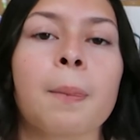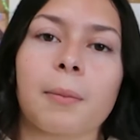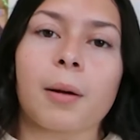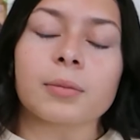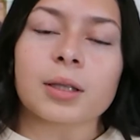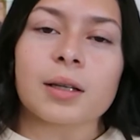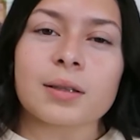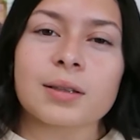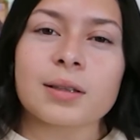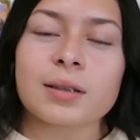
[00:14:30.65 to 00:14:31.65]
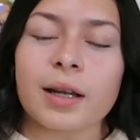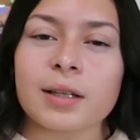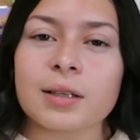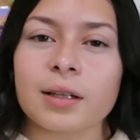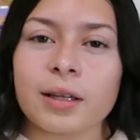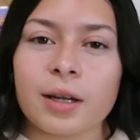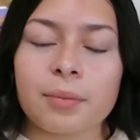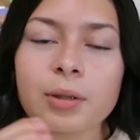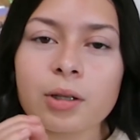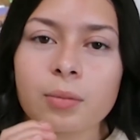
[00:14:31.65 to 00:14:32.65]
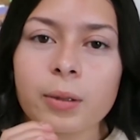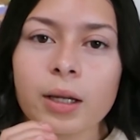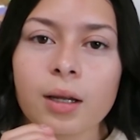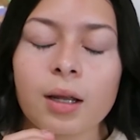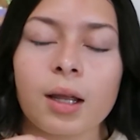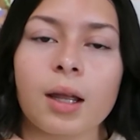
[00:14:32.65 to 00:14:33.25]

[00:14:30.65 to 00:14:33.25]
My mom's cousins decided to clean up a little bit.